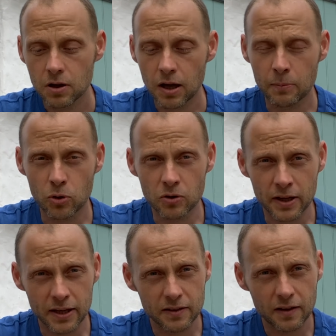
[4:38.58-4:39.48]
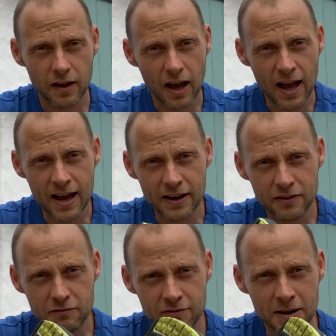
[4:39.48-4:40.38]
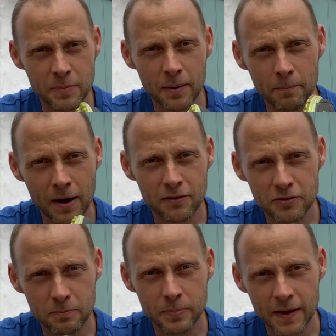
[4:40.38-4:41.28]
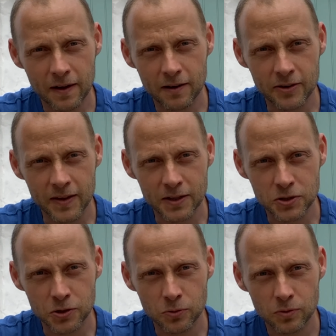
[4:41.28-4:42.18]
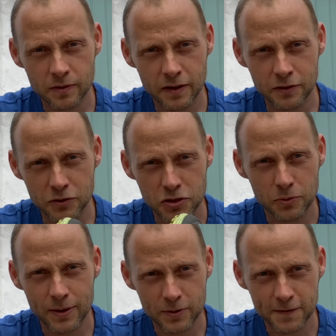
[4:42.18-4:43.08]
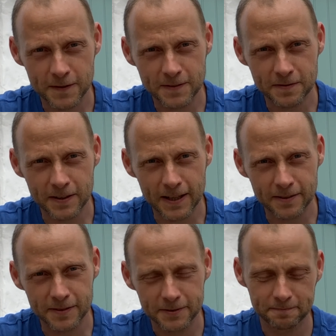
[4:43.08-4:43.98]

I bought it and ran my marathon PR in that shoe at 2 hours 55.